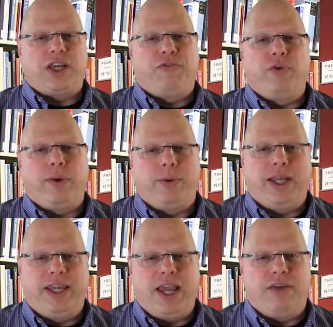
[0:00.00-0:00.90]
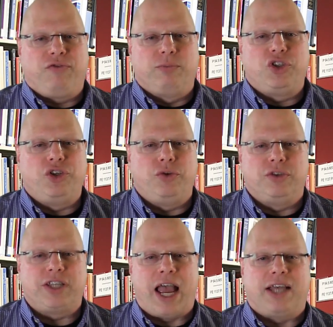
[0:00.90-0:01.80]
I frequently get from
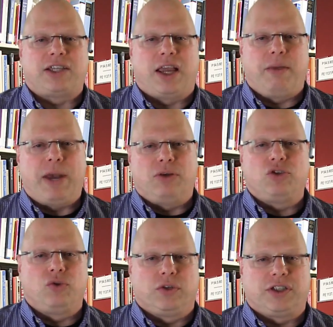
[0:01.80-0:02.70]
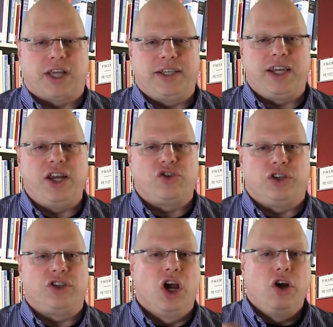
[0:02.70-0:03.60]
students asking about source
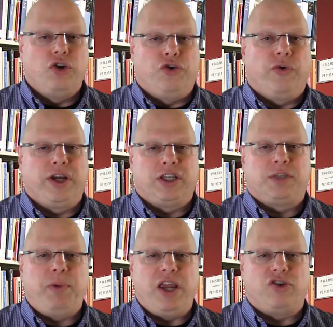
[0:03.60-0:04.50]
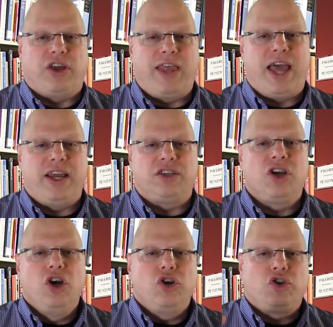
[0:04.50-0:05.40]
citations during a speech, and that is,
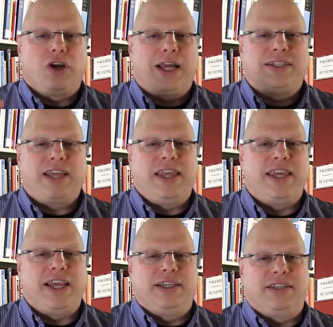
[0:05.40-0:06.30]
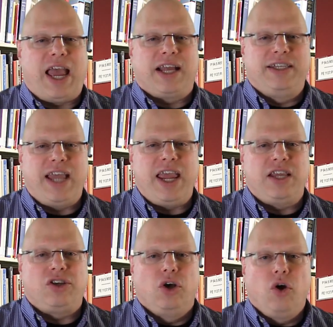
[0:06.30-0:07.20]
should I cite the exact
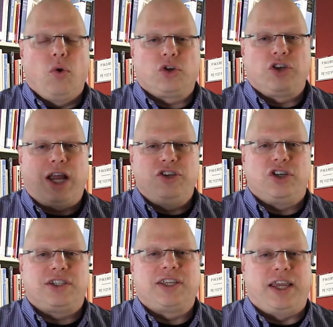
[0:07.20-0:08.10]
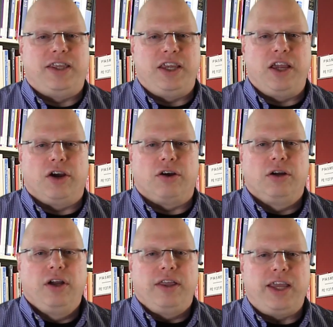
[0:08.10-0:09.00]
date or should I just cite the year?
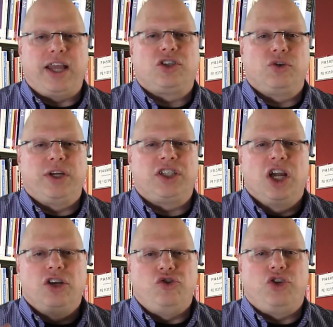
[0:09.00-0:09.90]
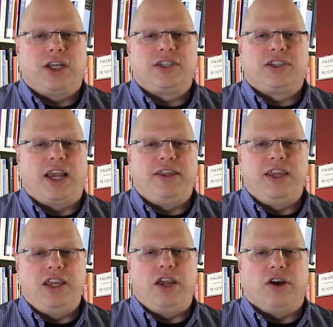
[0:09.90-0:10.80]
The answer is, just cite the
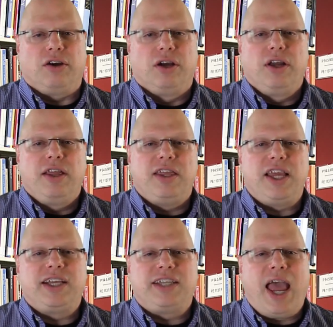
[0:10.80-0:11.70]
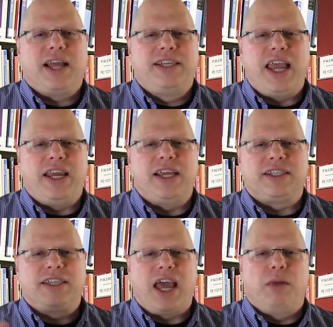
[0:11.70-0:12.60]
year. The exact date
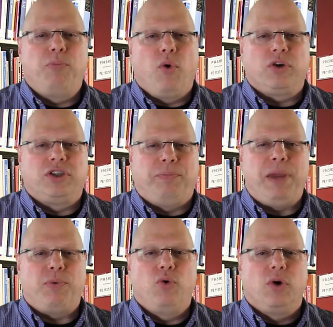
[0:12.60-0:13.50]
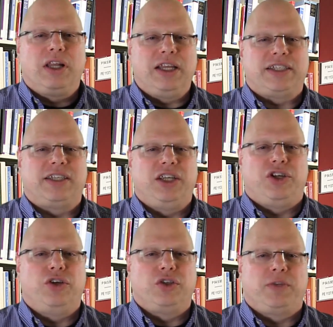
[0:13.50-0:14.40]
isn't that important to people who are listening
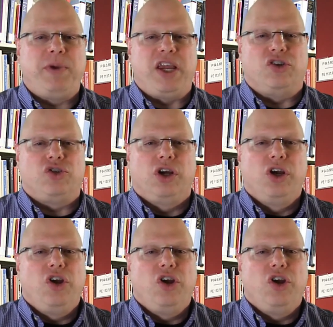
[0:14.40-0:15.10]
to your speech.